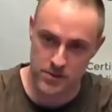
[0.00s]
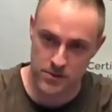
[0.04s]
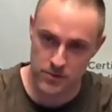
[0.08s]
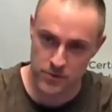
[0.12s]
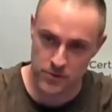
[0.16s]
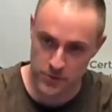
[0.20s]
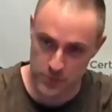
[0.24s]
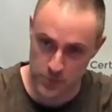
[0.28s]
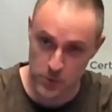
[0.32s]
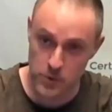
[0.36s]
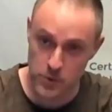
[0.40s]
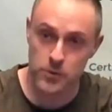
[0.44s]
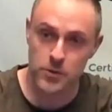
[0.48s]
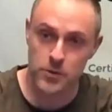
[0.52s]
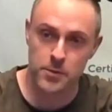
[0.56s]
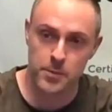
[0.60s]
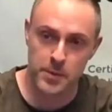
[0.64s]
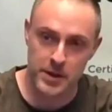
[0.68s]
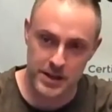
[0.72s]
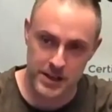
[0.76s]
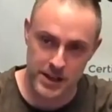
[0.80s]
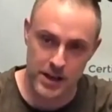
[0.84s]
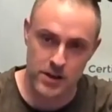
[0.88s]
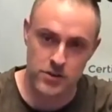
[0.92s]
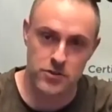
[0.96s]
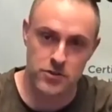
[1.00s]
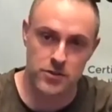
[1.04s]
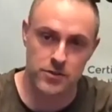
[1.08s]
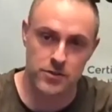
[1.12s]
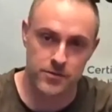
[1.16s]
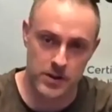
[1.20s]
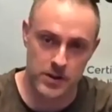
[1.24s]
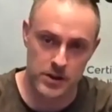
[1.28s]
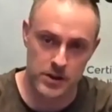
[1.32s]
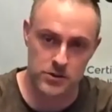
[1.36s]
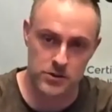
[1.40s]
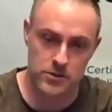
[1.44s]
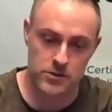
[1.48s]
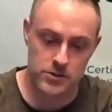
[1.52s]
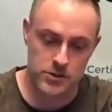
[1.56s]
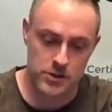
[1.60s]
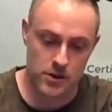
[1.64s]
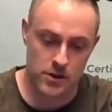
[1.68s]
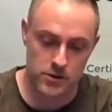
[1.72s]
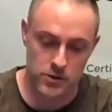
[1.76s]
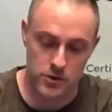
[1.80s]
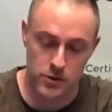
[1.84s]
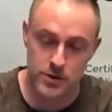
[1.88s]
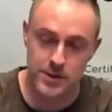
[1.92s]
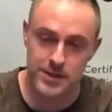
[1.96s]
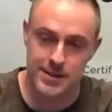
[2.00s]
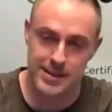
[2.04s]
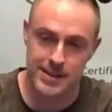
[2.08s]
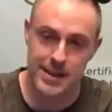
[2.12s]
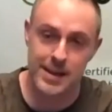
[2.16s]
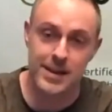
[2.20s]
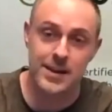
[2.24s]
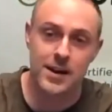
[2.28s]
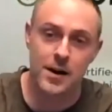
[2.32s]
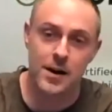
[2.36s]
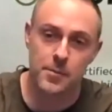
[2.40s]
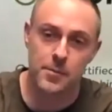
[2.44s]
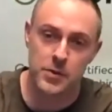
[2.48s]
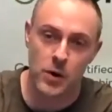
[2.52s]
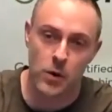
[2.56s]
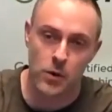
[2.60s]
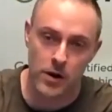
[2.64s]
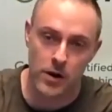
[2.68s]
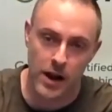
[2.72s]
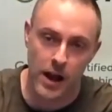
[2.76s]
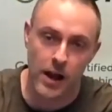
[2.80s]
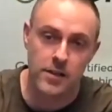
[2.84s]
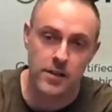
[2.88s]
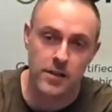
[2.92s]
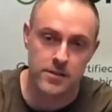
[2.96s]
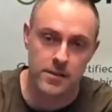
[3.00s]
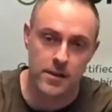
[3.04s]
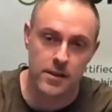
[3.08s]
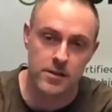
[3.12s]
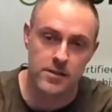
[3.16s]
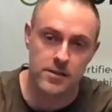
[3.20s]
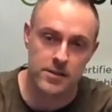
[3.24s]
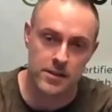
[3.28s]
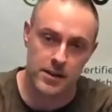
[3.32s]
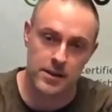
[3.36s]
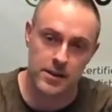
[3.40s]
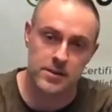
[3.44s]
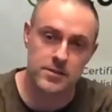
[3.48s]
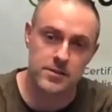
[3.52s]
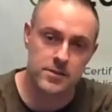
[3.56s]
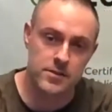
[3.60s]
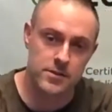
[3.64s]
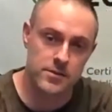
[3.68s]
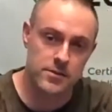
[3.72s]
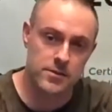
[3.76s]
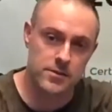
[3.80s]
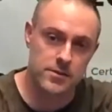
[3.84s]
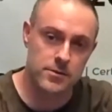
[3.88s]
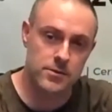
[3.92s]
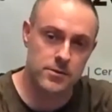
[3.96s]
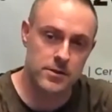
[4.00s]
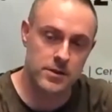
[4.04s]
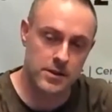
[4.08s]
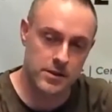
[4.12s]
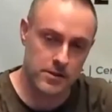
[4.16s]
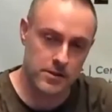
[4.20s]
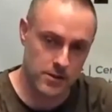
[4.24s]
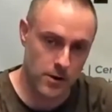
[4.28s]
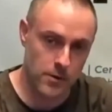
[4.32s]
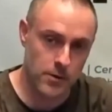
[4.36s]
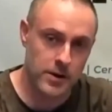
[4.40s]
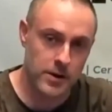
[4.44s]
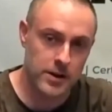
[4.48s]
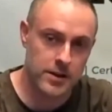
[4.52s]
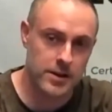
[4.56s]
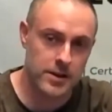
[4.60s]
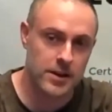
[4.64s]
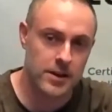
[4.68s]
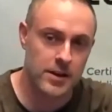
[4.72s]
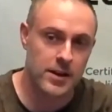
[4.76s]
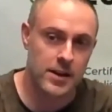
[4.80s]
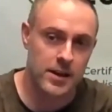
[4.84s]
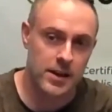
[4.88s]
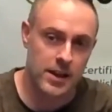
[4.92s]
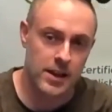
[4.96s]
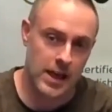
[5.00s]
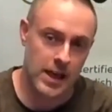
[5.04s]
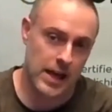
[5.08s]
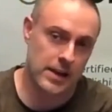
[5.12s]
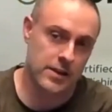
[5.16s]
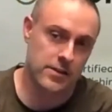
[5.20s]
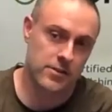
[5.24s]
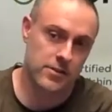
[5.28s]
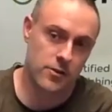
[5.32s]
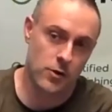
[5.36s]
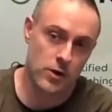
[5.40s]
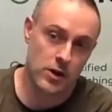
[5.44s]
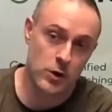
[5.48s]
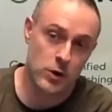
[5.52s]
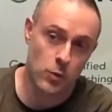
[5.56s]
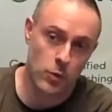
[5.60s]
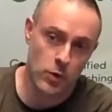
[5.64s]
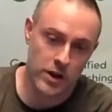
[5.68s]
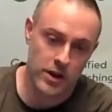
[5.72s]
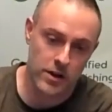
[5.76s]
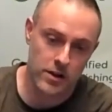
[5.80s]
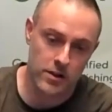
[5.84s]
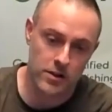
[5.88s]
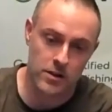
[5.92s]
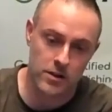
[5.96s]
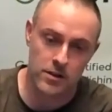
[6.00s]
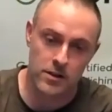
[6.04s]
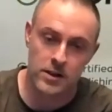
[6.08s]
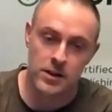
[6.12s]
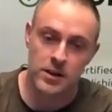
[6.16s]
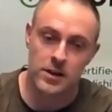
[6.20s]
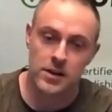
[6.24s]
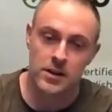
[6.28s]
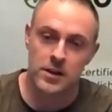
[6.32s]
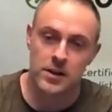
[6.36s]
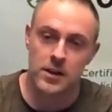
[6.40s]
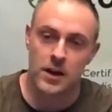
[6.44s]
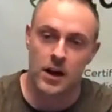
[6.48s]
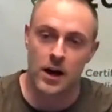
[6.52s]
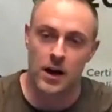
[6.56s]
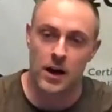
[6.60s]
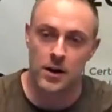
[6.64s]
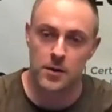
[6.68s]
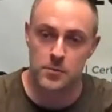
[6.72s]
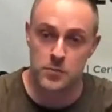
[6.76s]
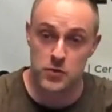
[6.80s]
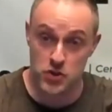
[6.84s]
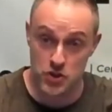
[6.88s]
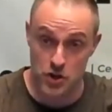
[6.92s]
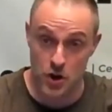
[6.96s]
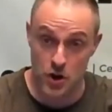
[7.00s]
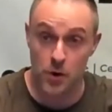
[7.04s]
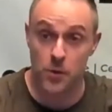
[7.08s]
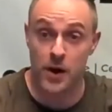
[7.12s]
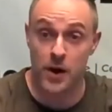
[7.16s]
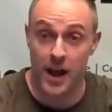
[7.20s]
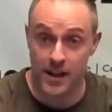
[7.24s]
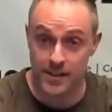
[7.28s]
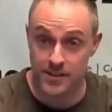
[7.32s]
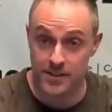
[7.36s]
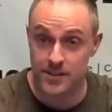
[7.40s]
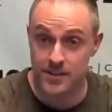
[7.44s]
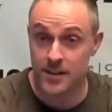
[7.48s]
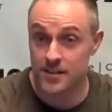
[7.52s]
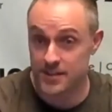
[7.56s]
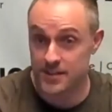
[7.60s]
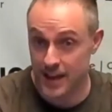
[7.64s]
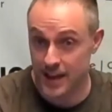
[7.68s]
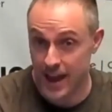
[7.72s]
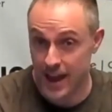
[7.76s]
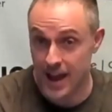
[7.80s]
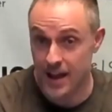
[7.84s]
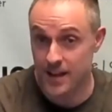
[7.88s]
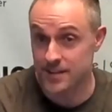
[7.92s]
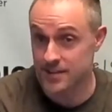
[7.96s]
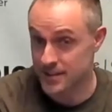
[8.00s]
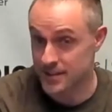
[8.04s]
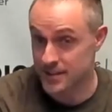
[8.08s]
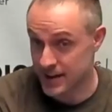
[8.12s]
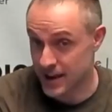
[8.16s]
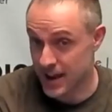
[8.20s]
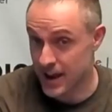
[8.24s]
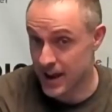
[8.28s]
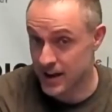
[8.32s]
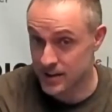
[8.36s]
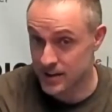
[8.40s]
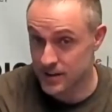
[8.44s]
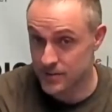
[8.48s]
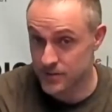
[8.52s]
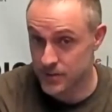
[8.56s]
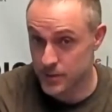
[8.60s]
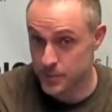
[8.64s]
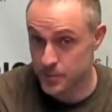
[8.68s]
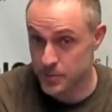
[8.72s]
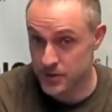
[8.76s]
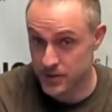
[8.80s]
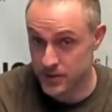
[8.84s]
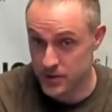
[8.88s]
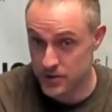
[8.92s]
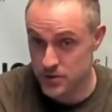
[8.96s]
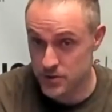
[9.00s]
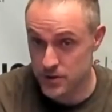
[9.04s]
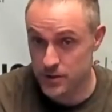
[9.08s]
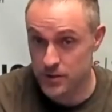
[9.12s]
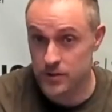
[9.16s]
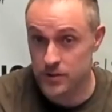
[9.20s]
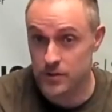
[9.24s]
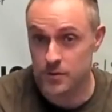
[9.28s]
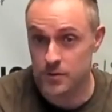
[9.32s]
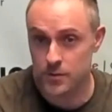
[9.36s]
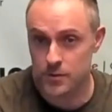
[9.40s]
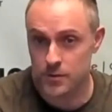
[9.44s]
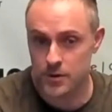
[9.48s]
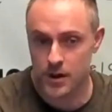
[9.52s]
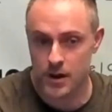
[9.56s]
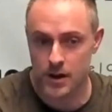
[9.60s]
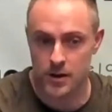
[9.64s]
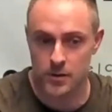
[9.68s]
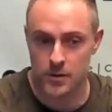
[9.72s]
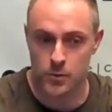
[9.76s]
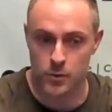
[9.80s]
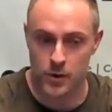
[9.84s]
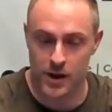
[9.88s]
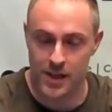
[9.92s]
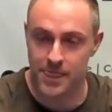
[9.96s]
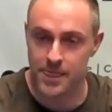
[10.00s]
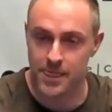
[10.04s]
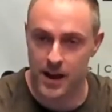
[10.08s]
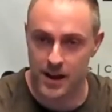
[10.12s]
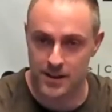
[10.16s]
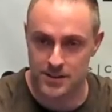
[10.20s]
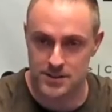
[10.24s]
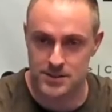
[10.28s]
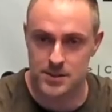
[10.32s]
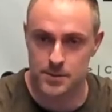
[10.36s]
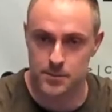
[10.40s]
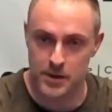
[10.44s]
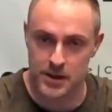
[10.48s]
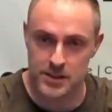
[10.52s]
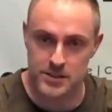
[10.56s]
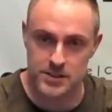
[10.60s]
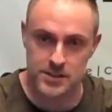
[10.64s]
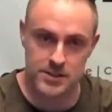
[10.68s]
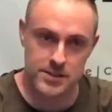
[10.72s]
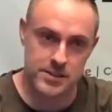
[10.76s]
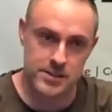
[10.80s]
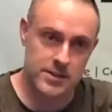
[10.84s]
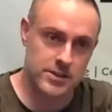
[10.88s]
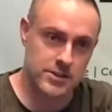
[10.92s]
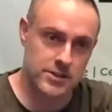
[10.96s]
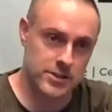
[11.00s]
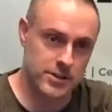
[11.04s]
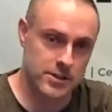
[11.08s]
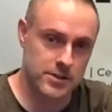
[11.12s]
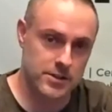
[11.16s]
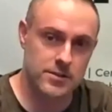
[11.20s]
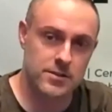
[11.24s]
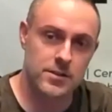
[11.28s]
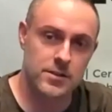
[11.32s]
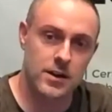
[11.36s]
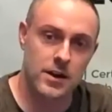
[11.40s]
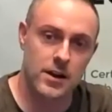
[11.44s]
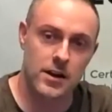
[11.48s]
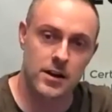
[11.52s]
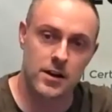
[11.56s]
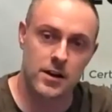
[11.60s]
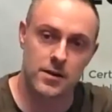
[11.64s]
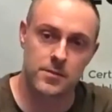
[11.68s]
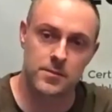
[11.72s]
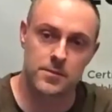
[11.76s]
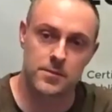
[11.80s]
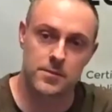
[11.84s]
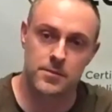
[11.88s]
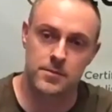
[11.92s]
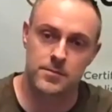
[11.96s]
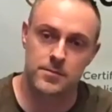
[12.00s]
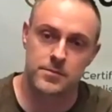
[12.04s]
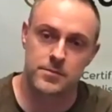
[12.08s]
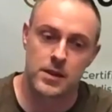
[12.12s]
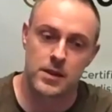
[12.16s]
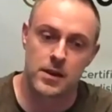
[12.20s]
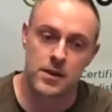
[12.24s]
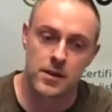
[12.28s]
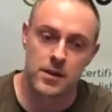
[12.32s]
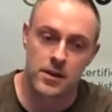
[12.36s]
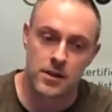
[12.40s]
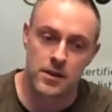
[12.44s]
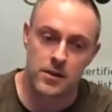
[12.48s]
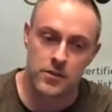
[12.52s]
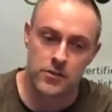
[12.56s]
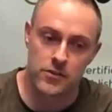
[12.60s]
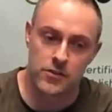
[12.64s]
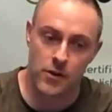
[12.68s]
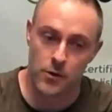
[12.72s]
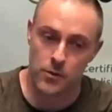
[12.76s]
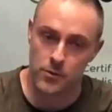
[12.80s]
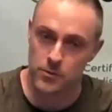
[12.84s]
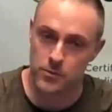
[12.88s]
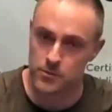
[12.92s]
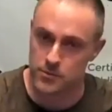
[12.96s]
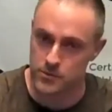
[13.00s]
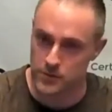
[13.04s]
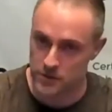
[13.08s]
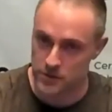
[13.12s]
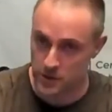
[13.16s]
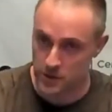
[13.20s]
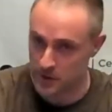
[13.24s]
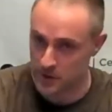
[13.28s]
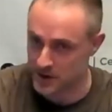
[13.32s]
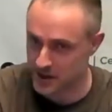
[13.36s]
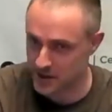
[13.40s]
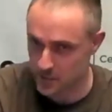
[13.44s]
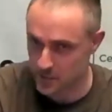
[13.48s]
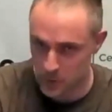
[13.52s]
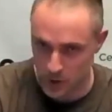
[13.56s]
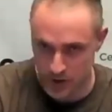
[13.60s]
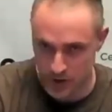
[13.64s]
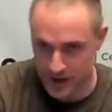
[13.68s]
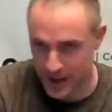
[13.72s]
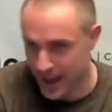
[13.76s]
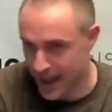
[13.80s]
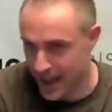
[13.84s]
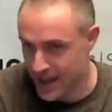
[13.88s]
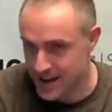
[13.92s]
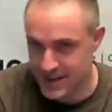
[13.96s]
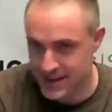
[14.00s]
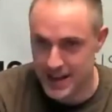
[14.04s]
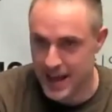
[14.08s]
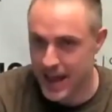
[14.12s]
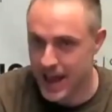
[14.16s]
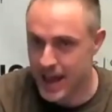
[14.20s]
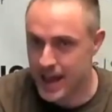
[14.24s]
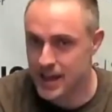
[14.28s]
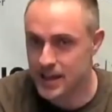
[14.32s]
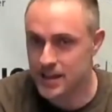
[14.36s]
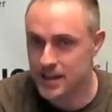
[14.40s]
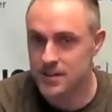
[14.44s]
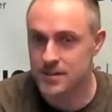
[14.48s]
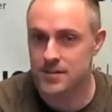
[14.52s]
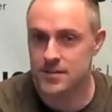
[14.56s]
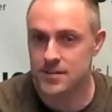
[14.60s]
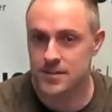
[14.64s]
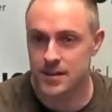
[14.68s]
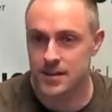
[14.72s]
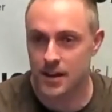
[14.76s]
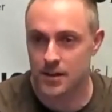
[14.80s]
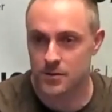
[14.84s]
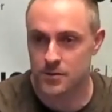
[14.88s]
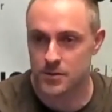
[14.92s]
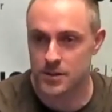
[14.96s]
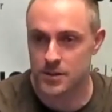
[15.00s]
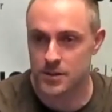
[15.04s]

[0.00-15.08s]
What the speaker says: through the mediation feature. So you can link up your AdSense into Ezoic, and Ezoic will show AdSense ads in any of the positions when that's the best decision. So you can work hand in hand together with